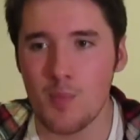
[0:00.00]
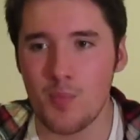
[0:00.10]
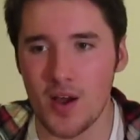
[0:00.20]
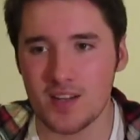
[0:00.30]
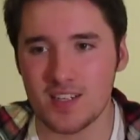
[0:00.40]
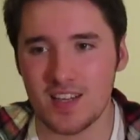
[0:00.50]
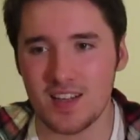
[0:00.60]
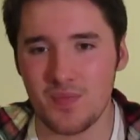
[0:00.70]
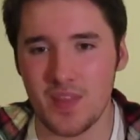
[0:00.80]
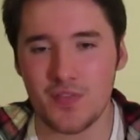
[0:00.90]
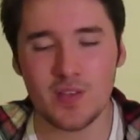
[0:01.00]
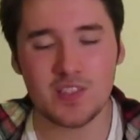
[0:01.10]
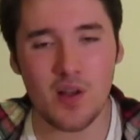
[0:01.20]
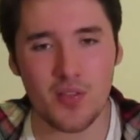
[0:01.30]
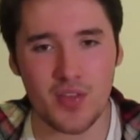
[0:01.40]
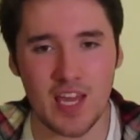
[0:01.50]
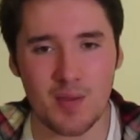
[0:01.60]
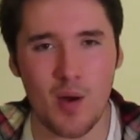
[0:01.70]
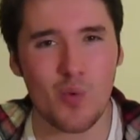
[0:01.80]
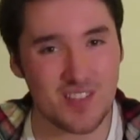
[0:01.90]
But if you start thinking
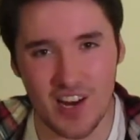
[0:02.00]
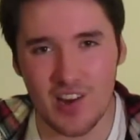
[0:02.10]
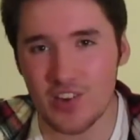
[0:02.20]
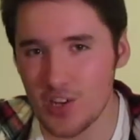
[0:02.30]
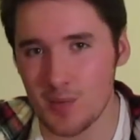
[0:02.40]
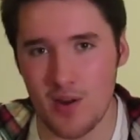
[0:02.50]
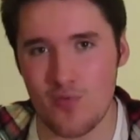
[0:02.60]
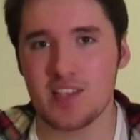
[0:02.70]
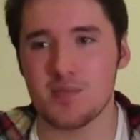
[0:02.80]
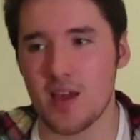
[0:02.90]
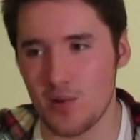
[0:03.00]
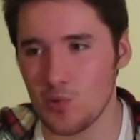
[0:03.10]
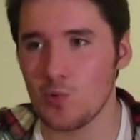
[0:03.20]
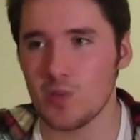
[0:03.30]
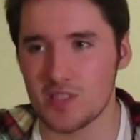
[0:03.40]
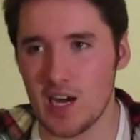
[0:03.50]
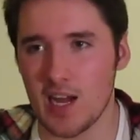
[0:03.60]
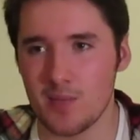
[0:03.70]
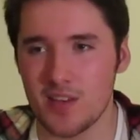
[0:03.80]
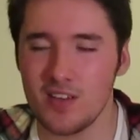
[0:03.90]
about what's going to look good on my resume all the
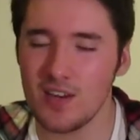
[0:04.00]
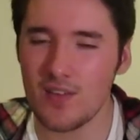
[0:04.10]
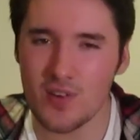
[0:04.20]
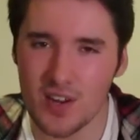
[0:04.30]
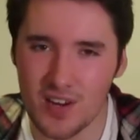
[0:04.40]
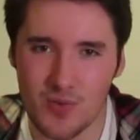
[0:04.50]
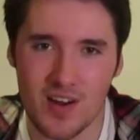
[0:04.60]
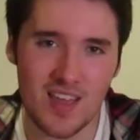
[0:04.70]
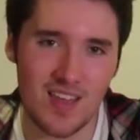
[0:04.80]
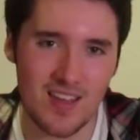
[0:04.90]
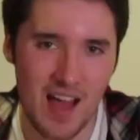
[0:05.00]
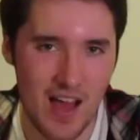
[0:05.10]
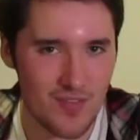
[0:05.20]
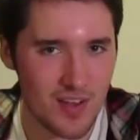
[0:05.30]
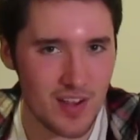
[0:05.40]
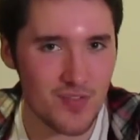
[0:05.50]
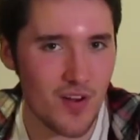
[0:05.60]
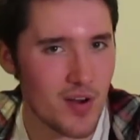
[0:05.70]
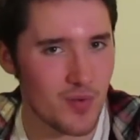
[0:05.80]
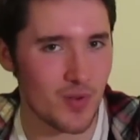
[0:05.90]
time, then you're never going to really have any
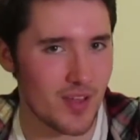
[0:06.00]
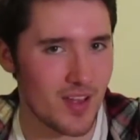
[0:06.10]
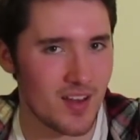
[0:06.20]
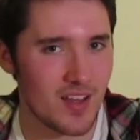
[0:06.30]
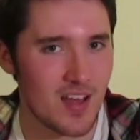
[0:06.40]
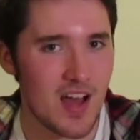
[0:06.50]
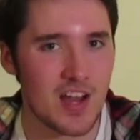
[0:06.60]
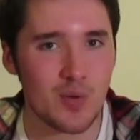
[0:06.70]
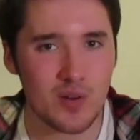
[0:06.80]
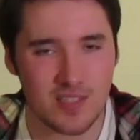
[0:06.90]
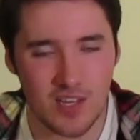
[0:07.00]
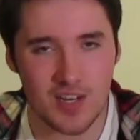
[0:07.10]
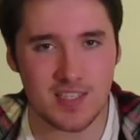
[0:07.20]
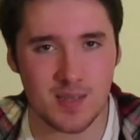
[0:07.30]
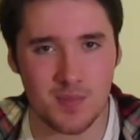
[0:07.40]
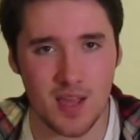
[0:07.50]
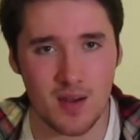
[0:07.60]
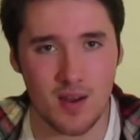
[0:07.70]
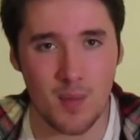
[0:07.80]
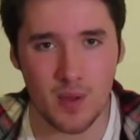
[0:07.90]
fun with it. And you want to study something
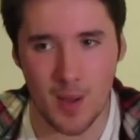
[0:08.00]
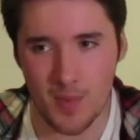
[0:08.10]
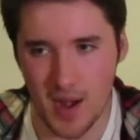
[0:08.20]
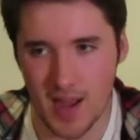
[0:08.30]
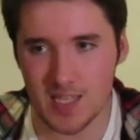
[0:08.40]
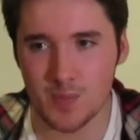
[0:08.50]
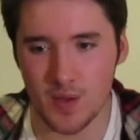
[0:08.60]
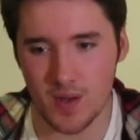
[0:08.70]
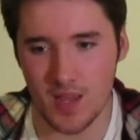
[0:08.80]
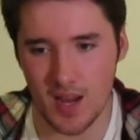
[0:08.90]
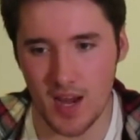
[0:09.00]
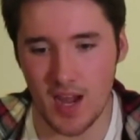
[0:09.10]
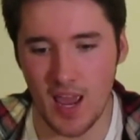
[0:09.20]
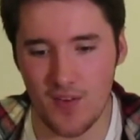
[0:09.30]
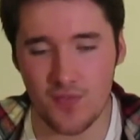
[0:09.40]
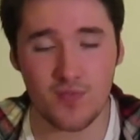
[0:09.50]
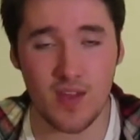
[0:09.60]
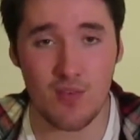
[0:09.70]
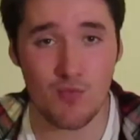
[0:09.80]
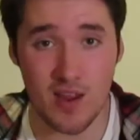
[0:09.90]
and become an expert in it if
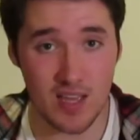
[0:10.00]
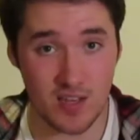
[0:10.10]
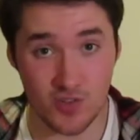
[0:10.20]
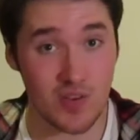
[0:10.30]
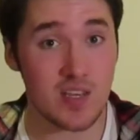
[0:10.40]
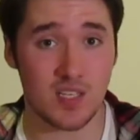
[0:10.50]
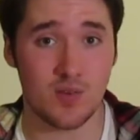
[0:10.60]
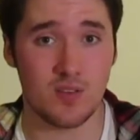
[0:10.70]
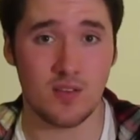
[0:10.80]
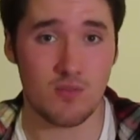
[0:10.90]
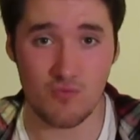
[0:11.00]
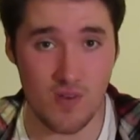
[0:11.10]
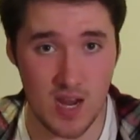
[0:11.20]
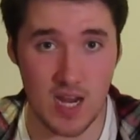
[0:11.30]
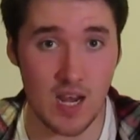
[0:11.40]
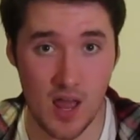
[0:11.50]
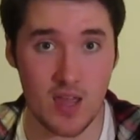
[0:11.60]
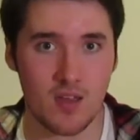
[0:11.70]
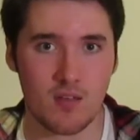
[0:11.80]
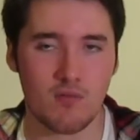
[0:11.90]
it really intrigues you and you really
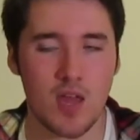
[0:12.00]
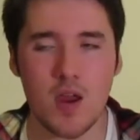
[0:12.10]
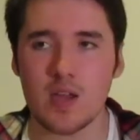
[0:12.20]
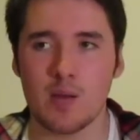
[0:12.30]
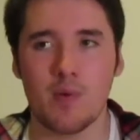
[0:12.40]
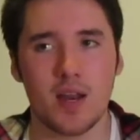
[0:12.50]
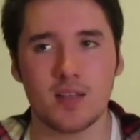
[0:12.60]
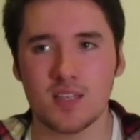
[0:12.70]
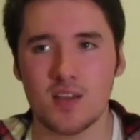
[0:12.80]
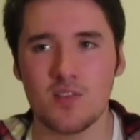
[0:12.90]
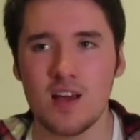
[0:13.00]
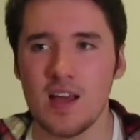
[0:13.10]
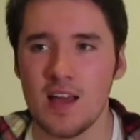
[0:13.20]
like hearing about it. So